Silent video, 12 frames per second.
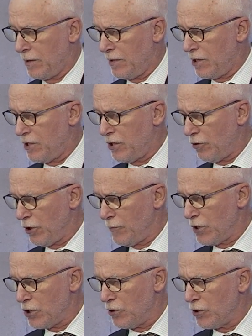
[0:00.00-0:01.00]
There's the
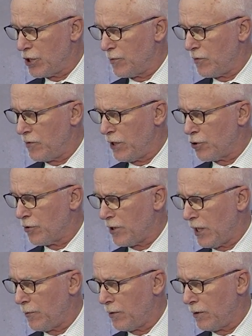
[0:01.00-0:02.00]
economist concept of natural
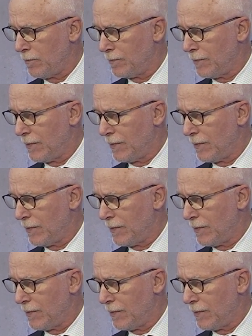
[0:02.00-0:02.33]
capital,